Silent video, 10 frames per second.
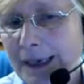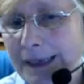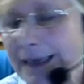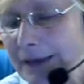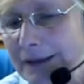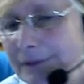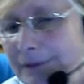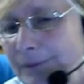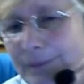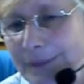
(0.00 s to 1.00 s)
Another
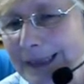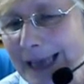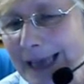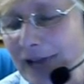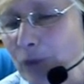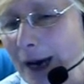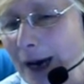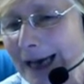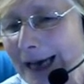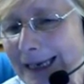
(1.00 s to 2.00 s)
little
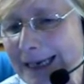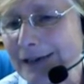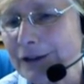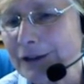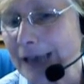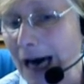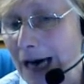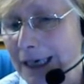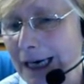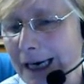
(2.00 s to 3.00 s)
FYI here, the
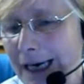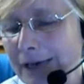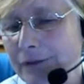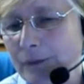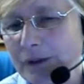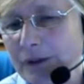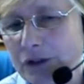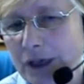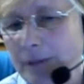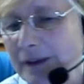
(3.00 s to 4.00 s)
archives, Mr.
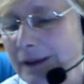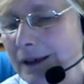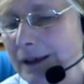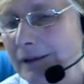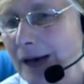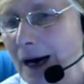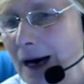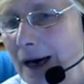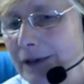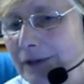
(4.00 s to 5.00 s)
James Leedy is our
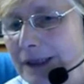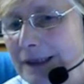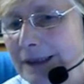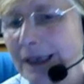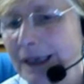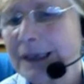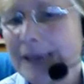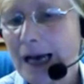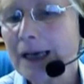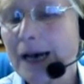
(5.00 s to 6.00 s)
archivist. The
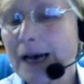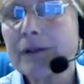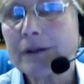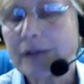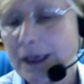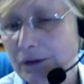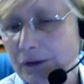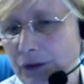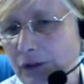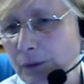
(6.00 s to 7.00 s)
archives is the
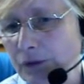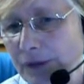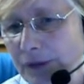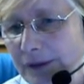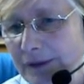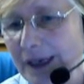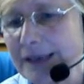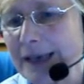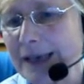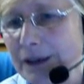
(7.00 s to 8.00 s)
history of Bluefield
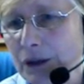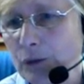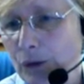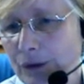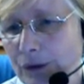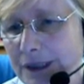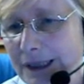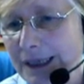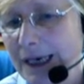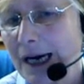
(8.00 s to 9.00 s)
State and the
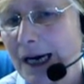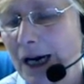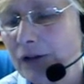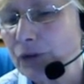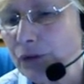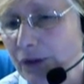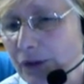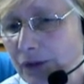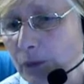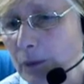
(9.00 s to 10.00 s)
community. After all,
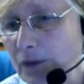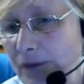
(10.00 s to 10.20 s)
since we were